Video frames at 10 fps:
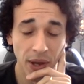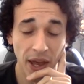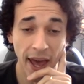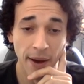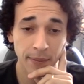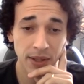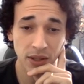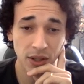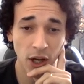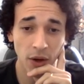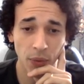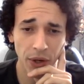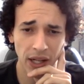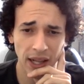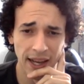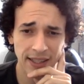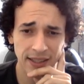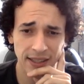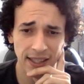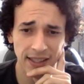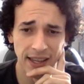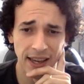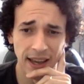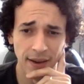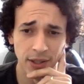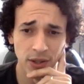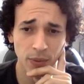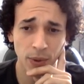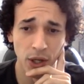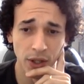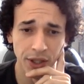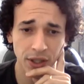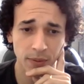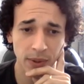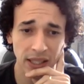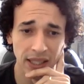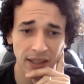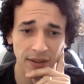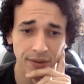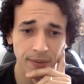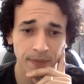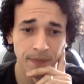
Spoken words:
Perhaps not realizing that they have a subconscious belief